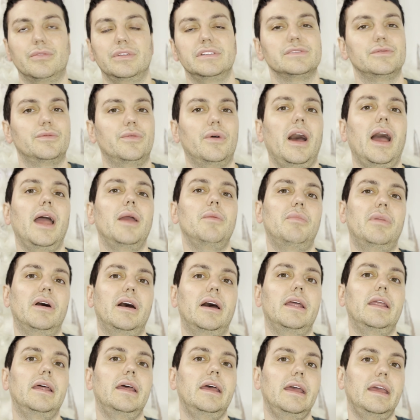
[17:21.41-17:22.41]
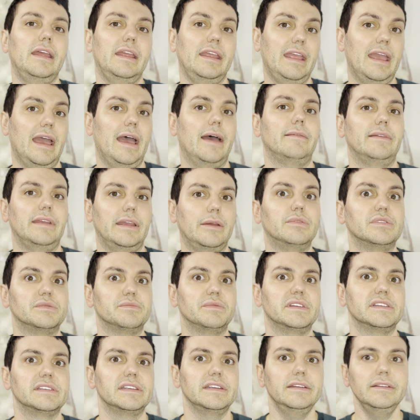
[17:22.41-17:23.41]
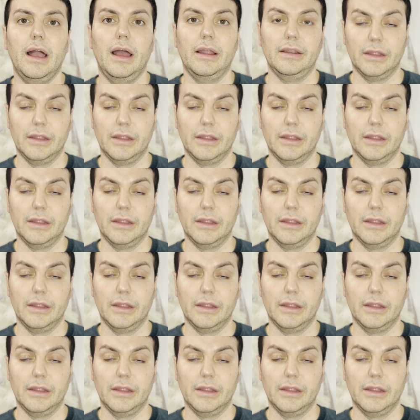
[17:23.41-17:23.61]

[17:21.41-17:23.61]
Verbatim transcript: reason why, but yeah, it was busy.